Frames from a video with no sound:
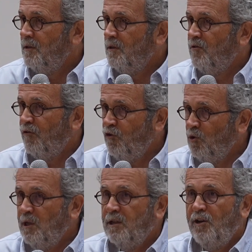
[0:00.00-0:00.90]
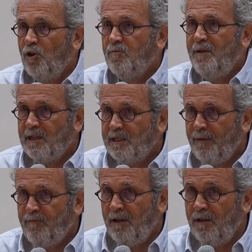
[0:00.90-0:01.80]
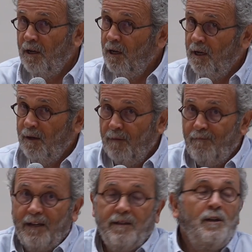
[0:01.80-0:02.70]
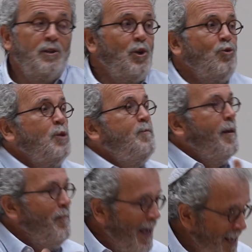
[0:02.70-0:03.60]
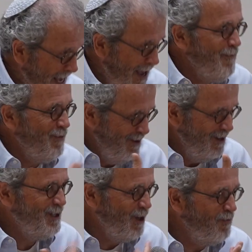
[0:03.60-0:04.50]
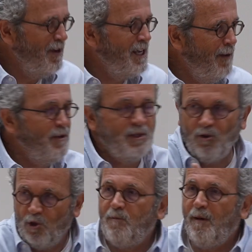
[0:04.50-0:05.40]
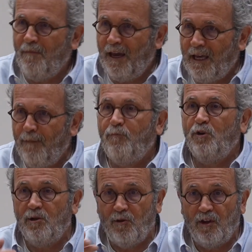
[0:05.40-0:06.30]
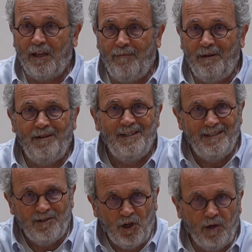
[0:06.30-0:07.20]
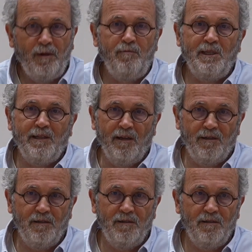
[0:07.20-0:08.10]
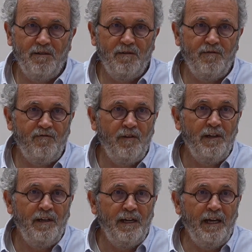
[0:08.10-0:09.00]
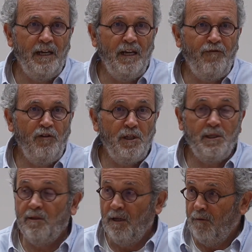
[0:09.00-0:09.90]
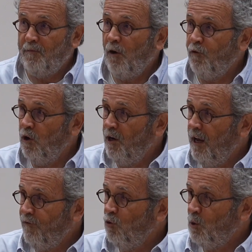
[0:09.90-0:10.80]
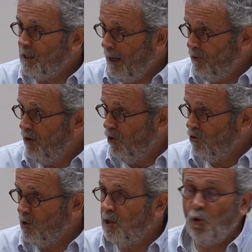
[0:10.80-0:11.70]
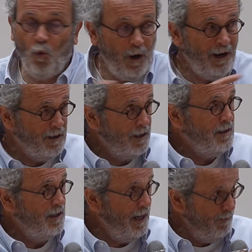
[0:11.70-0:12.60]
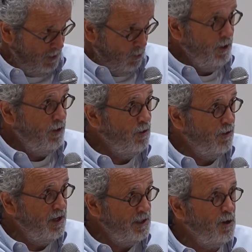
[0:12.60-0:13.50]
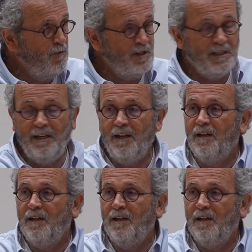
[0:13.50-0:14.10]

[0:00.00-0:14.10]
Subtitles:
The refusal cannot be accepted, but, so to speak, my camp, it's not my camp, but so to speak, my camp put it on the table, terrible mistake. And if it is powerful enough to stop democracy to work, and I'm with you on this, obviously,